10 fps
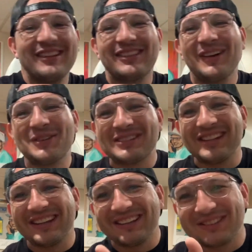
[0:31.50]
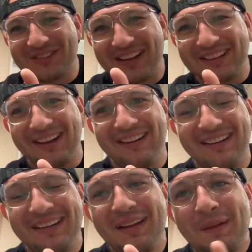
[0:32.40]
Those tickets right
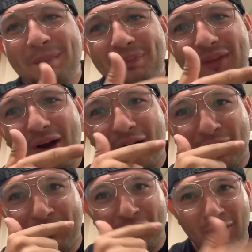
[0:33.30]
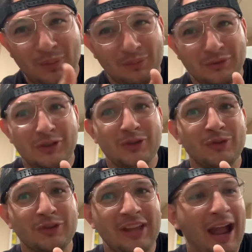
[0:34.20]
there are from
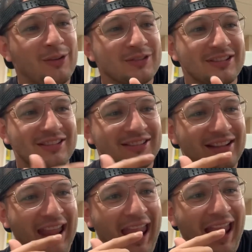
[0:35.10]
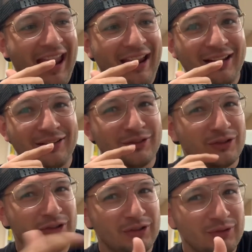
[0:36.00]

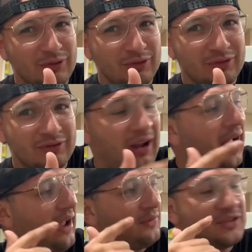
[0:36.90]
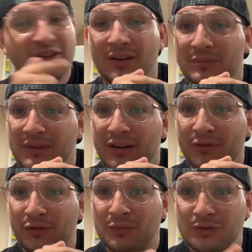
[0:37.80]
2002. I have some that are
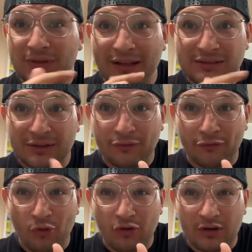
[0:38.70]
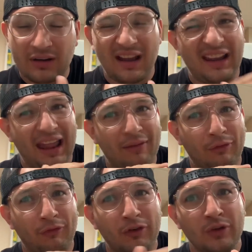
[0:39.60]
from 2004, and I have a
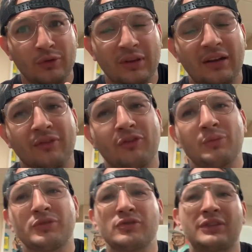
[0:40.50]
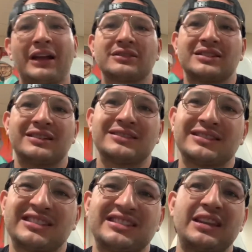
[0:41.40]
few that are from
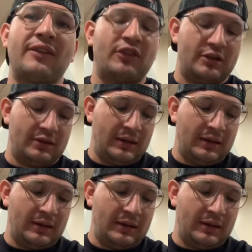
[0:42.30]
2007.